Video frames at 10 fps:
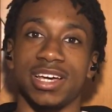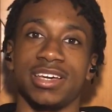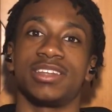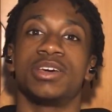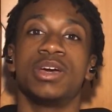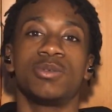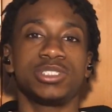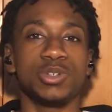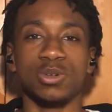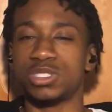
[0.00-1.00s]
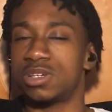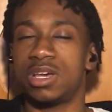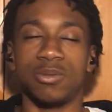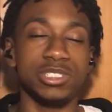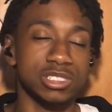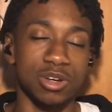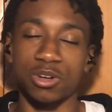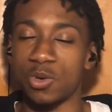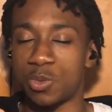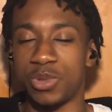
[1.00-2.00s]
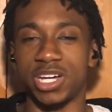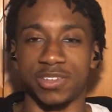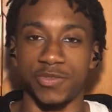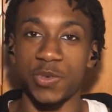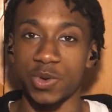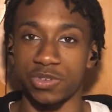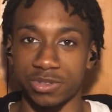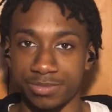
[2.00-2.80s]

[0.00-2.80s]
And we just started going back and forth,